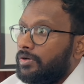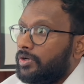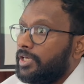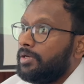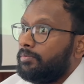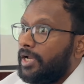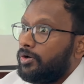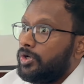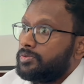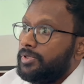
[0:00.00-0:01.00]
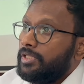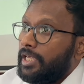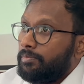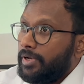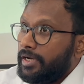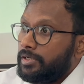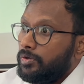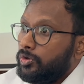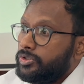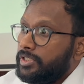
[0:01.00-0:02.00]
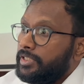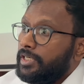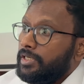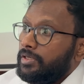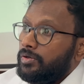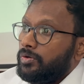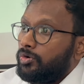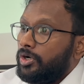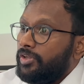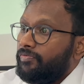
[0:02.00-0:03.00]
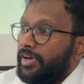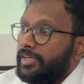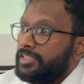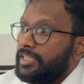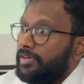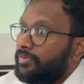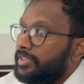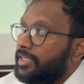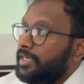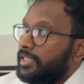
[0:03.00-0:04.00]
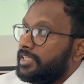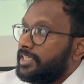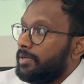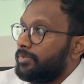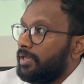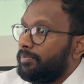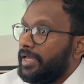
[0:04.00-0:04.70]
Okay, blood loss means that blood losing the clotting factors and everything at the same time.